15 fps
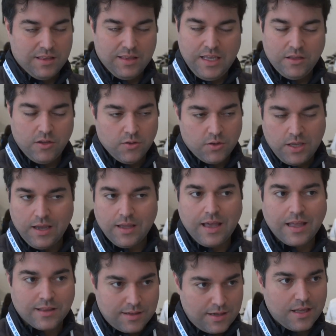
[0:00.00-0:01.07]
need to take
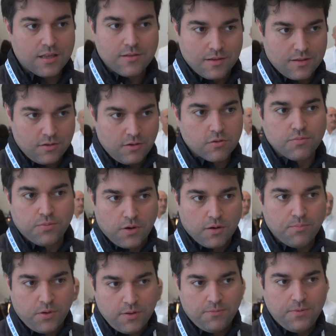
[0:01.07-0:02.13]
at least those
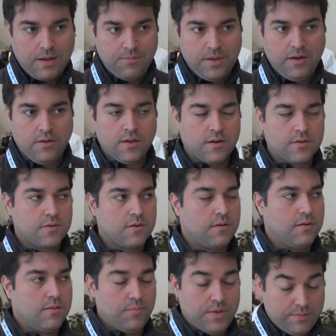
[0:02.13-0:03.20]
4.5 billion years,
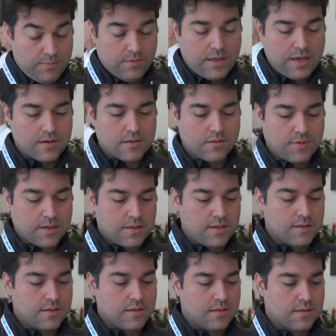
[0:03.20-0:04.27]
old, uh, years of
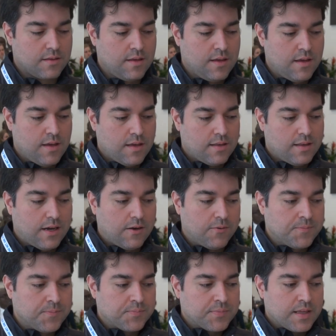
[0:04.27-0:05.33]
existence.
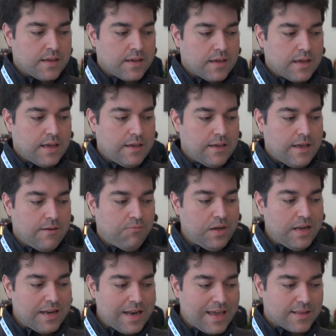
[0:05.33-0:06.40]
Now, if
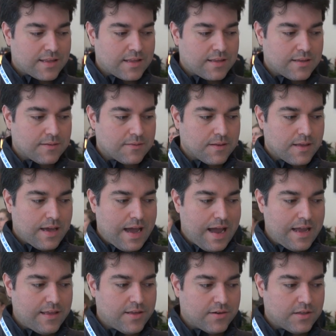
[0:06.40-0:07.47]
we let
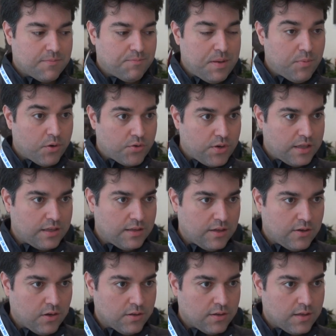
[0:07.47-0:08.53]
either the people creating the
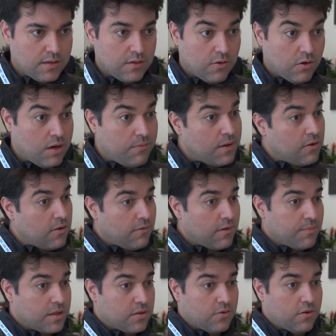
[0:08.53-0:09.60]
content or even
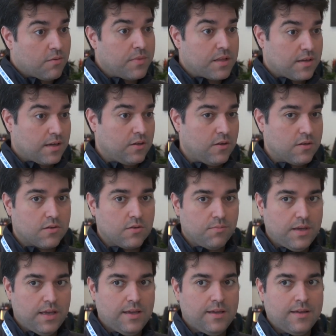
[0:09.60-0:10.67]
governments, governments can also
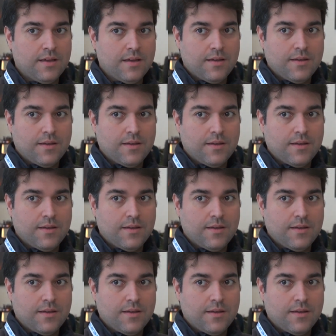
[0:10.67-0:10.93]
be